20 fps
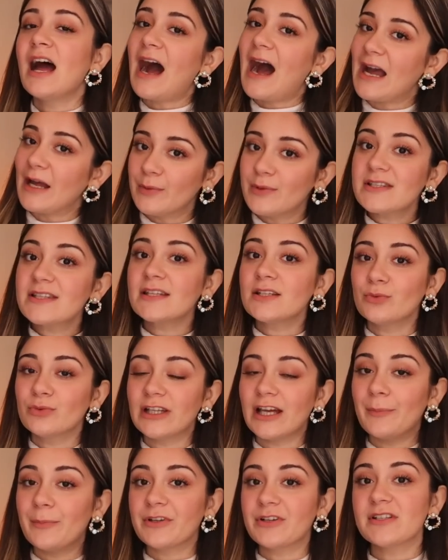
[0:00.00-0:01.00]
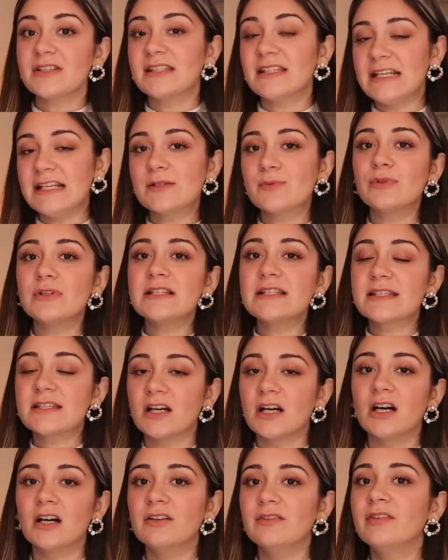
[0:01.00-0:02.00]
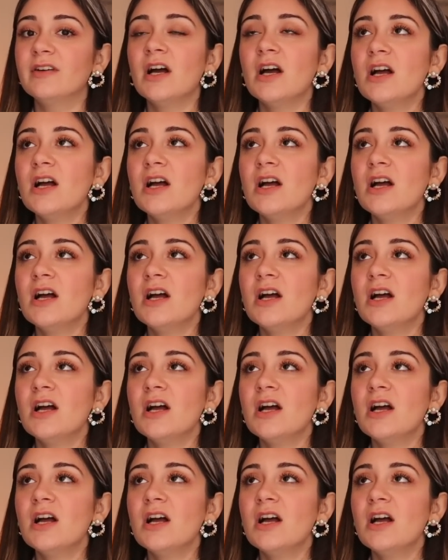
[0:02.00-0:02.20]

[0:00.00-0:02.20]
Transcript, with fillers: I would say do that because these will serve